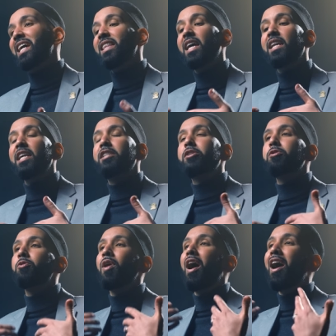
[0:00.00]
and then it's
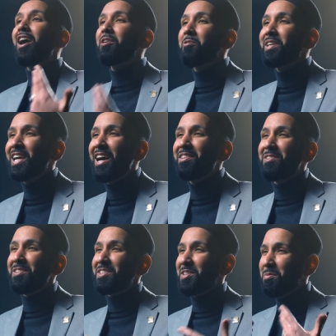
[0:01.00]
through honoring
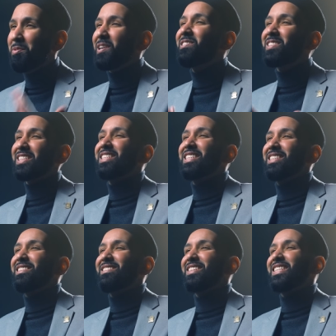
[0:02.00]
others, your brothers and
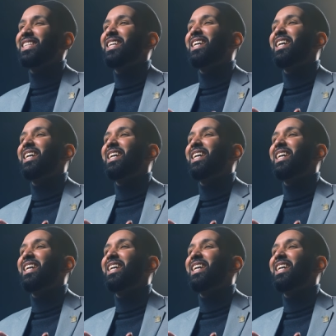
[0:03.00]
sisters.